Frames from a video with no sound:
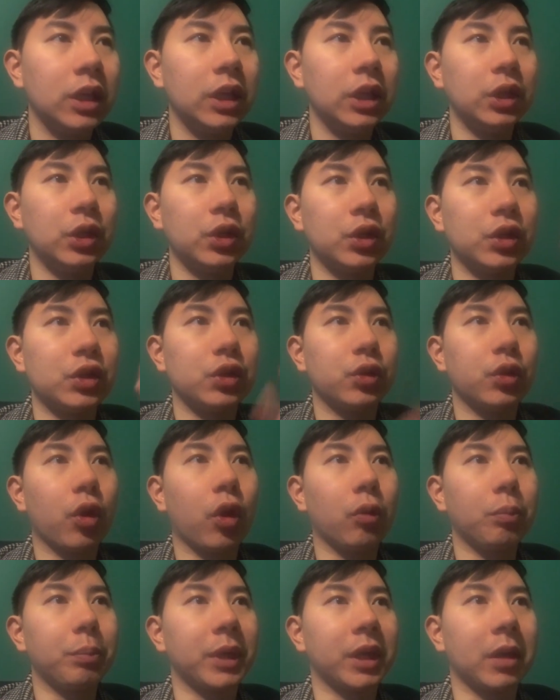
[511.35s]
You could do
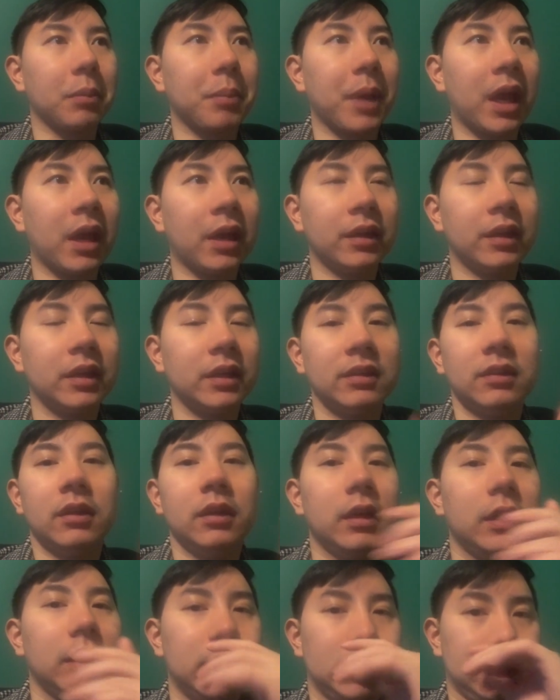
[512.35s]
Copacabana.
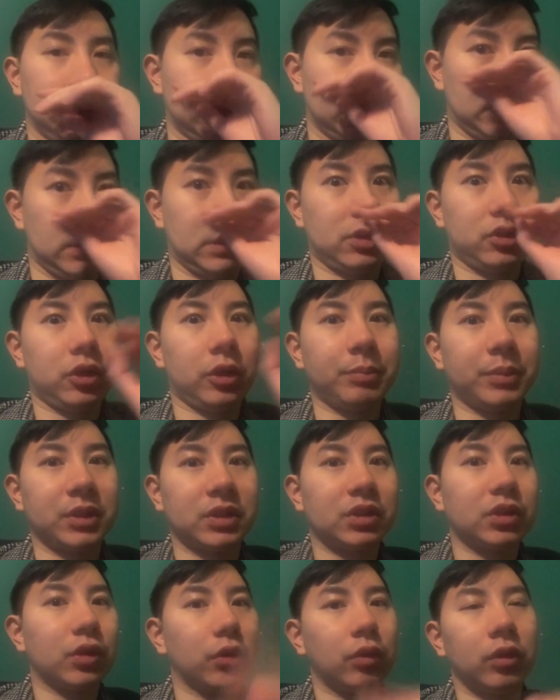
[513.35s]
The strip is
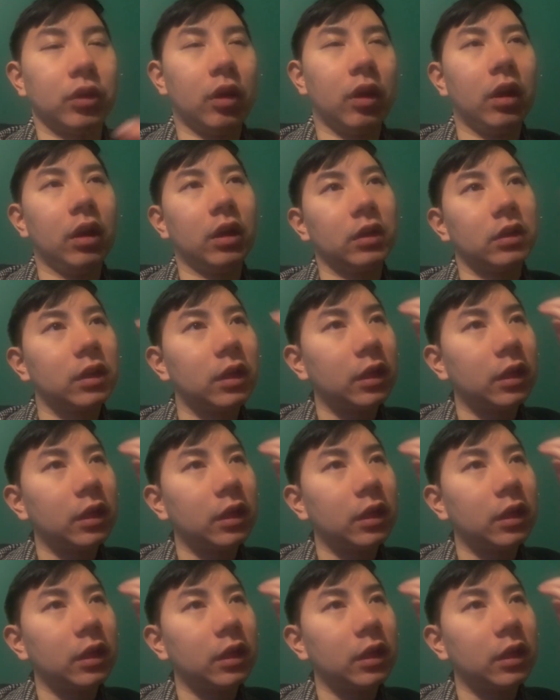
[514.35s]
so long.